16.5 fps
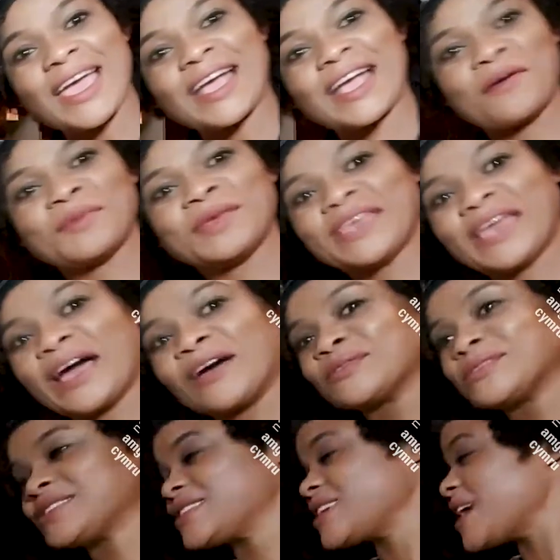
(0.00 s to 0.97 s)
coming
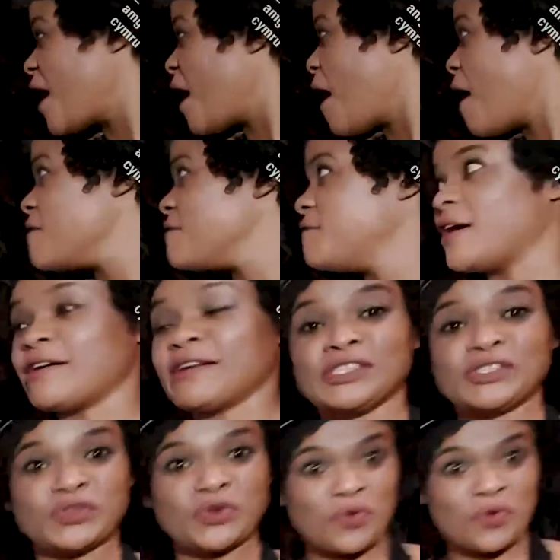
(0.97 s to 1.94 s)
out very
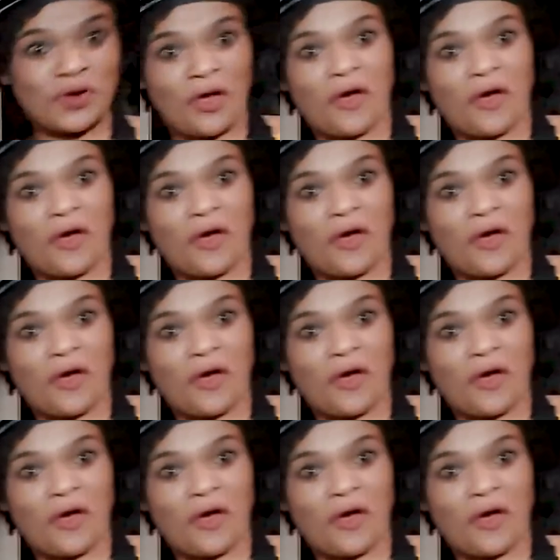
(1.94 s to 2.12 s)
soon,